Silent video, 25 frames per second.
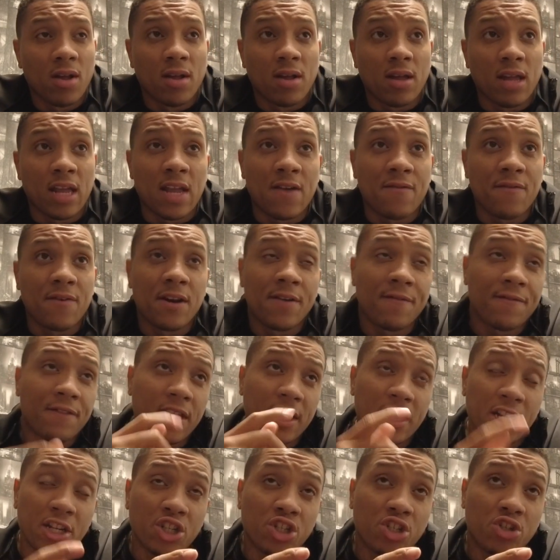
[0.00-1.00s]
even if the
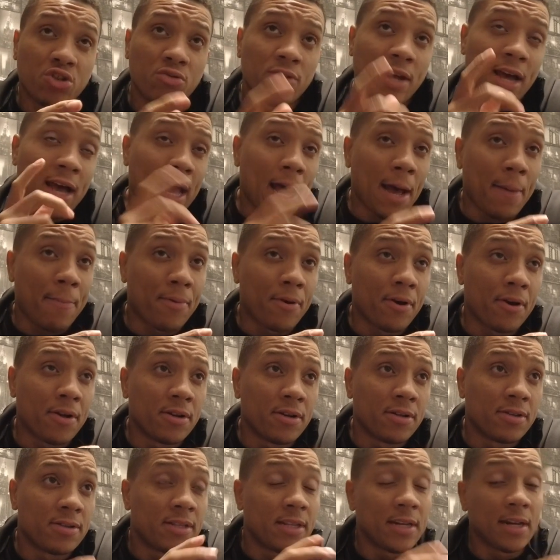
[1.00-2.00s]
issue that
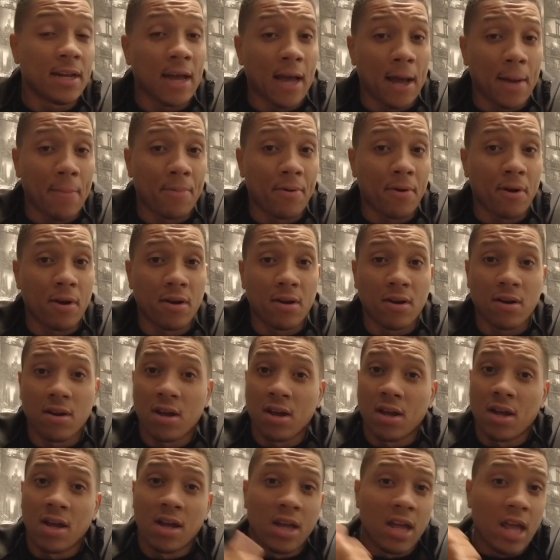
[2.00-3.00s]
happened didn't happen,
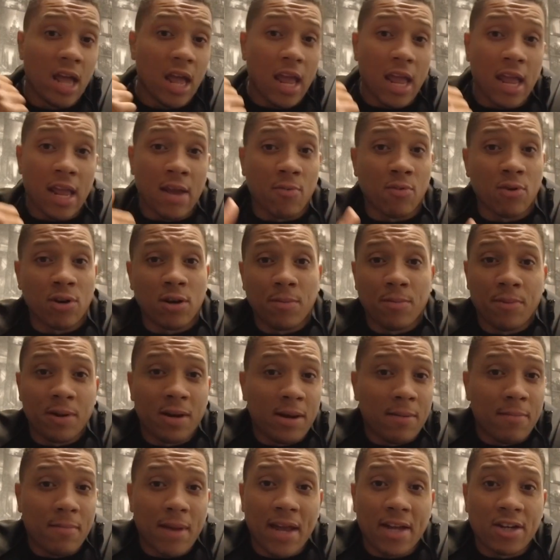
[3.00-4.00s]
it would have been
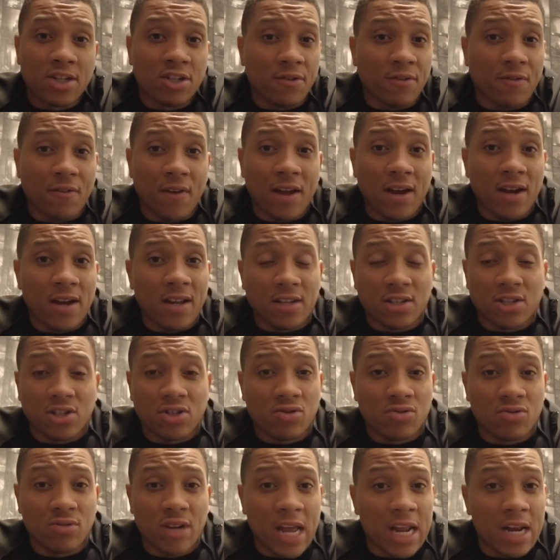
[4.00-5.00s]
a major failure
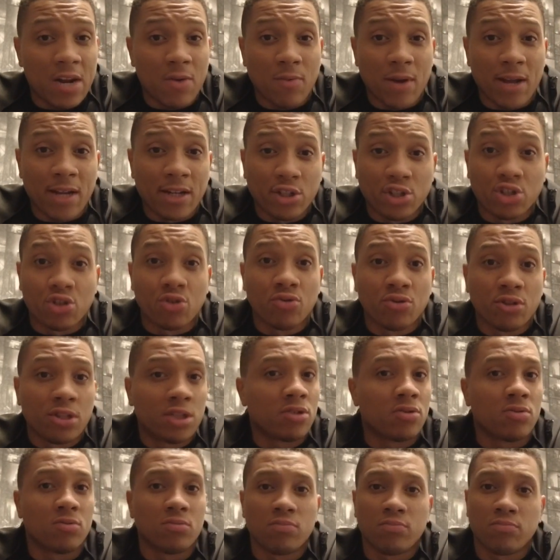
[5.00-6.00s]
soon anyway, due
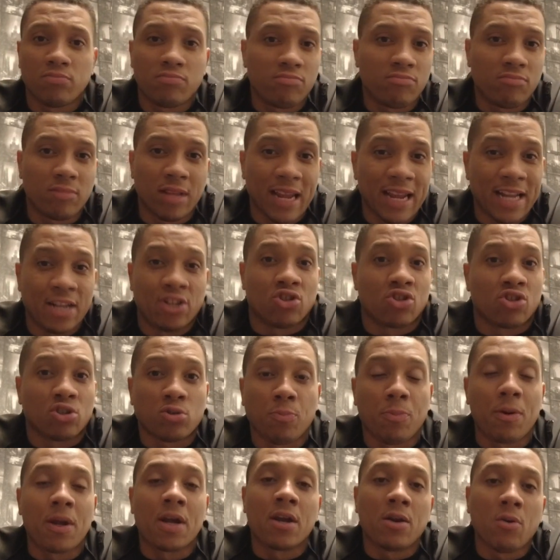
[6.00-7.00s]
to it just
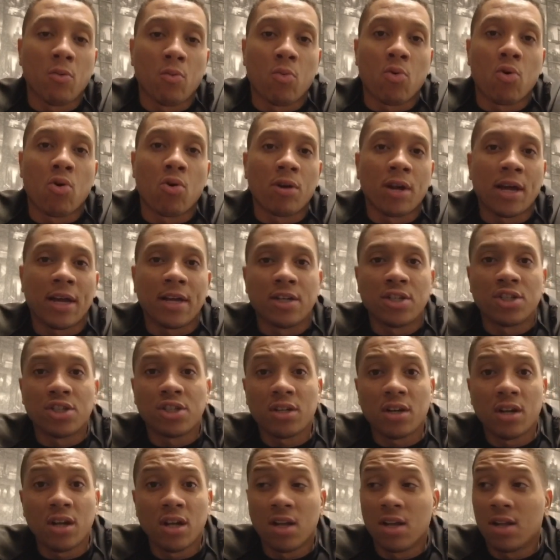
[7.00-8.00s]
being a worn
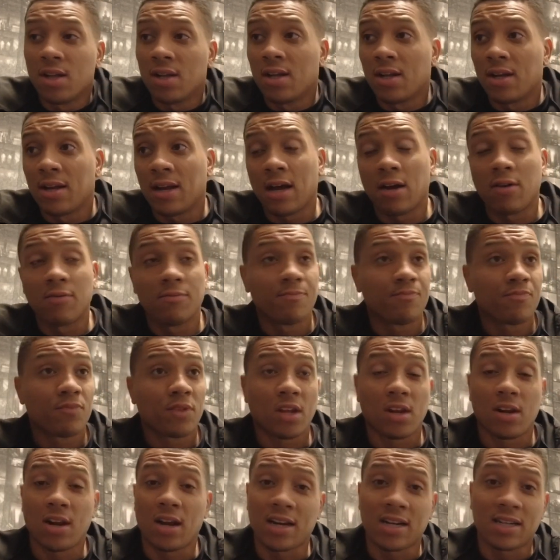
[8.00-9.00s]
engine. Now,
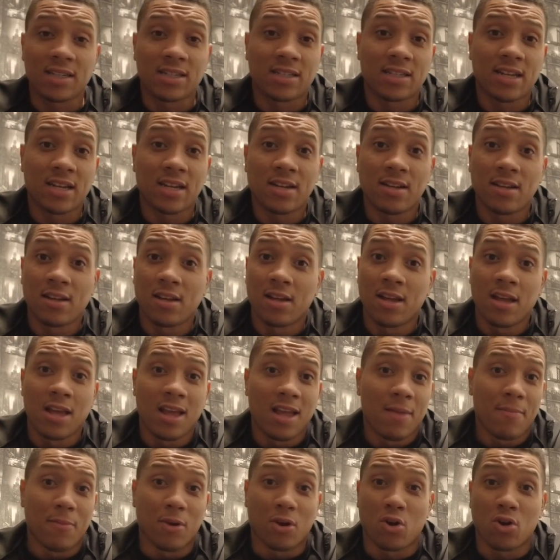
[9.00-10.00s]
like I said,
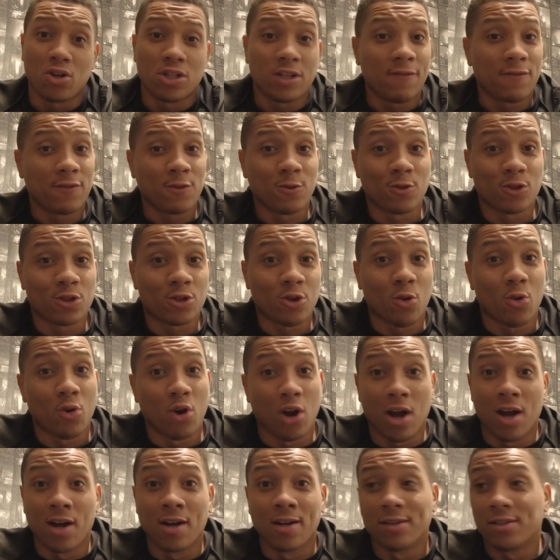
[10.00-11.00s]
because I've took so
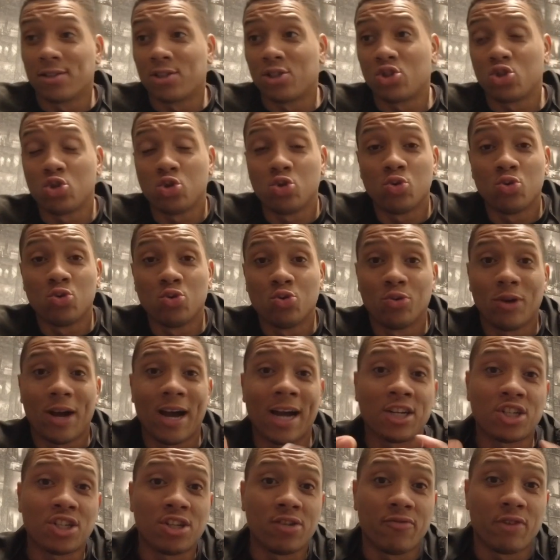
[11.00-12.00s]
long to
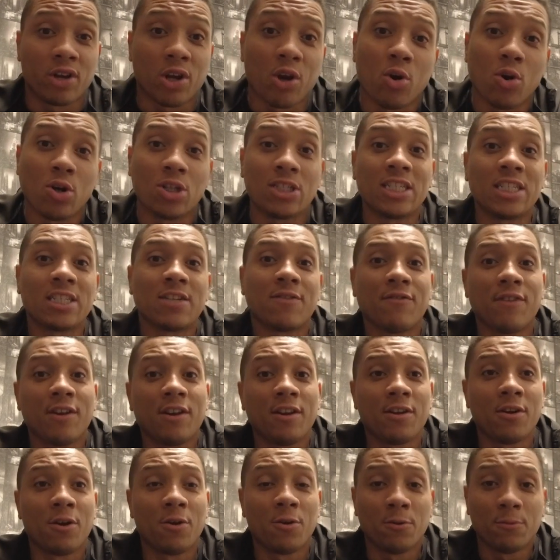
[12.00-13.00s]
actually record this
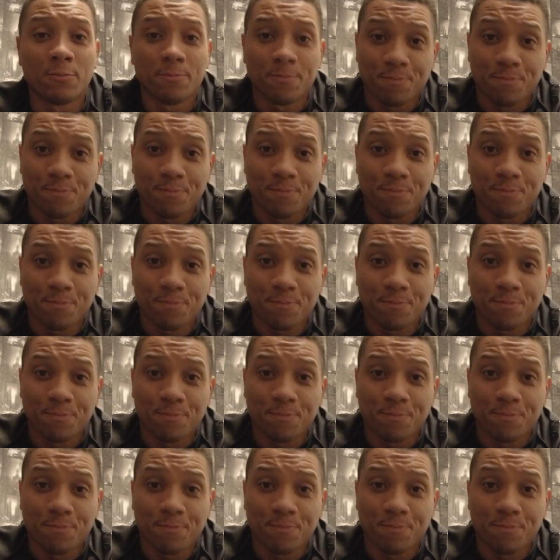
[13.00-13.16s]
video,